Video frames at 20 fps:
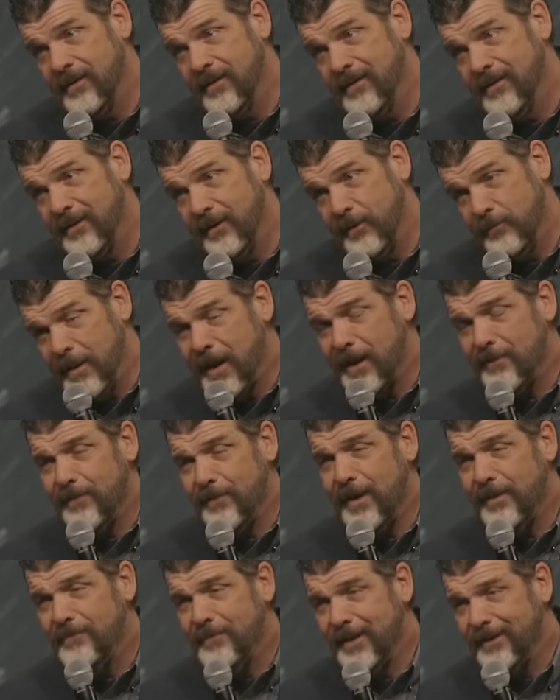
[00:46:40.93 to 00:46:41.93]
You might
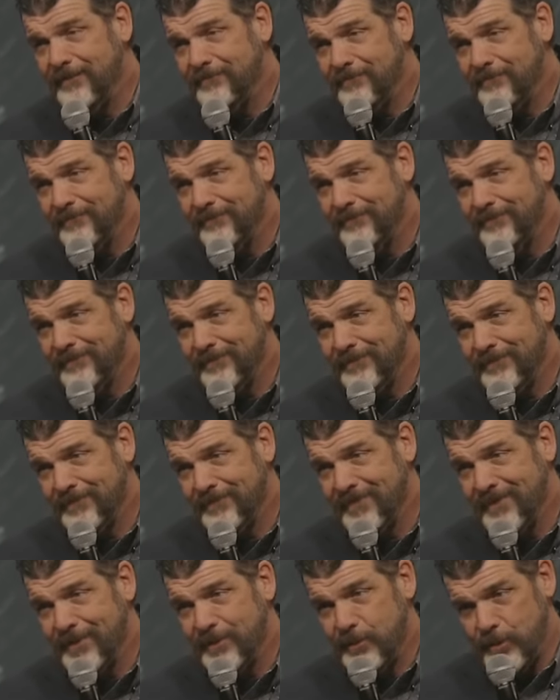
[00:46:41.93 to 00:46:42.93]
invite me?
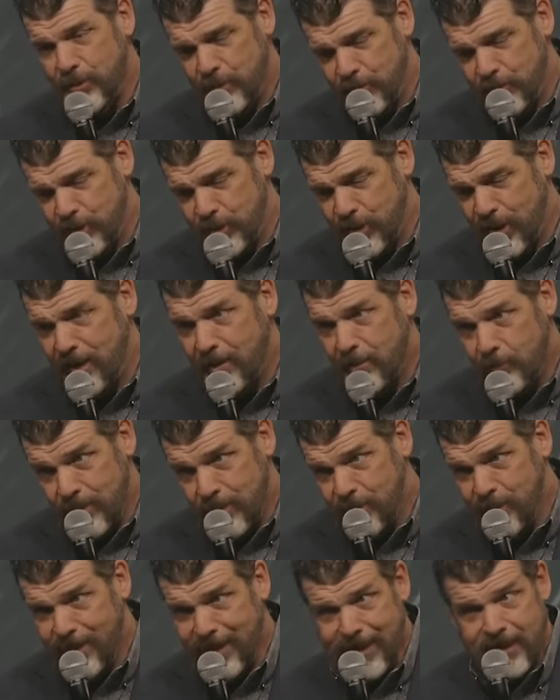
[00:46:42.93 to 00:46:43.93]
Do you share when
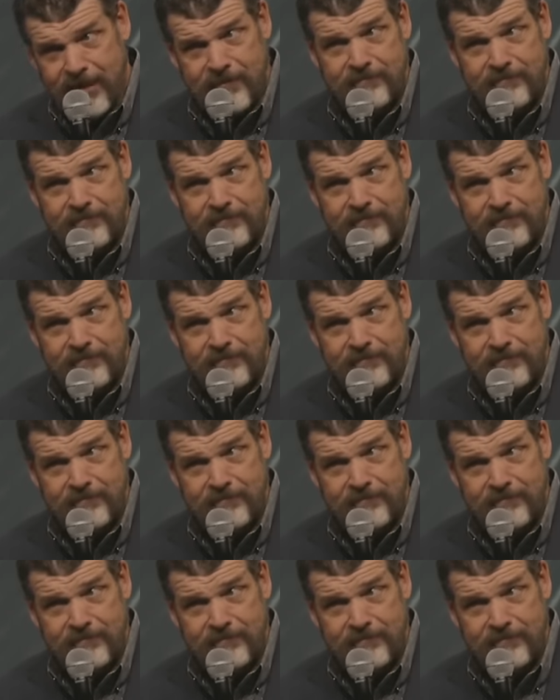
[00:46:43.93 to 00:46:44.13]
you eat?